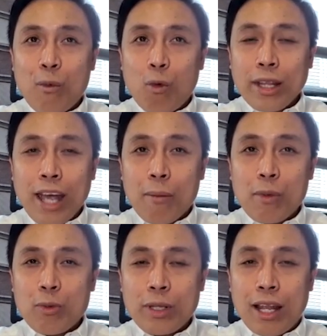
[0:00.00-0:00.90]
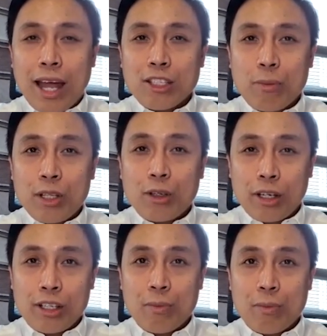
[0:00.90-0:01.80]
What happens when the last
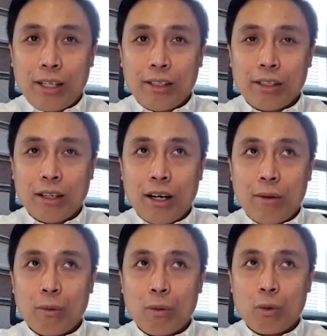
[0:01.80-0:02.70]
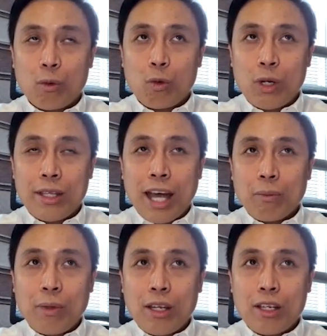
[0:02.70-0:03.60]
Bitcoin is mined? Will
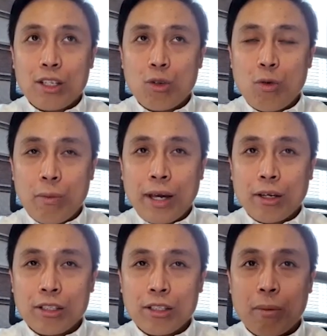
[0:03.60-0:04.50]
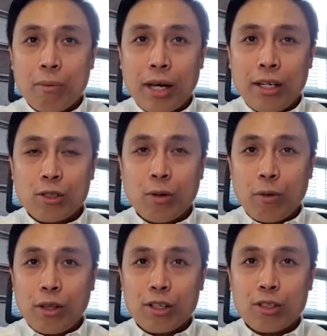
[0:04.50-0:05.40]
that be an issue? Will miners stop mining as
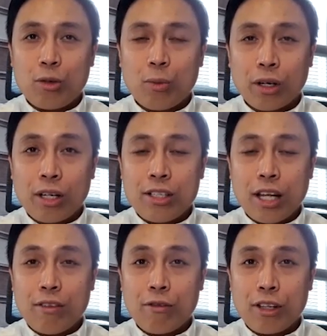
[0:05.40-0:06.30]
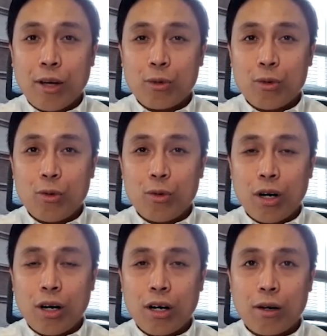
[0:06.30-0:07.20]
well when there's no more incentive for them
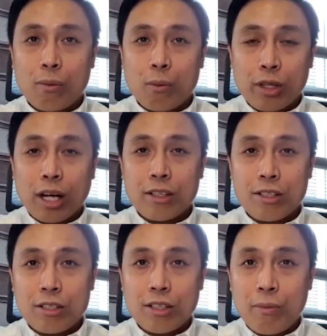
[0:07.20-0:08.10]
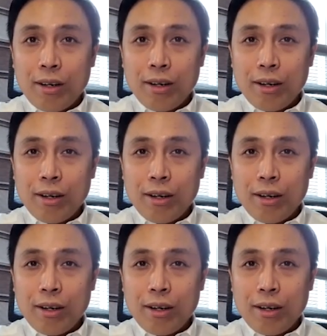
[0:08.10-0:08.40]
to protect the system?